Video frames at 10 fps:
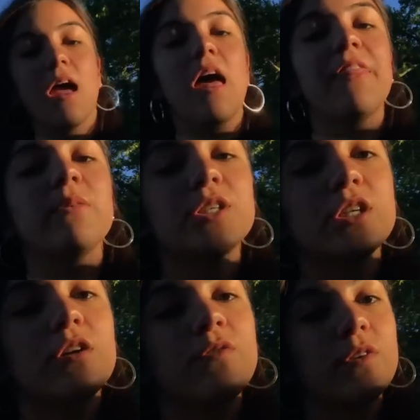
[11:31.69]
I think we
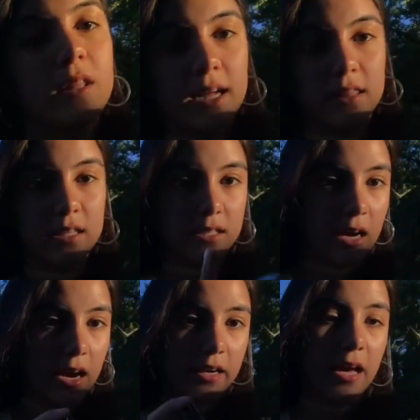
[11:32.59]
should go for like this
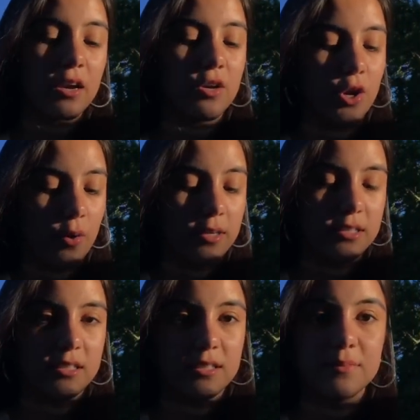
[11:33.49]
kind. I don't know, I
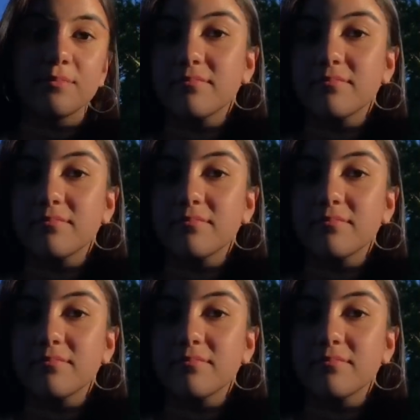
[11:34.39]
just,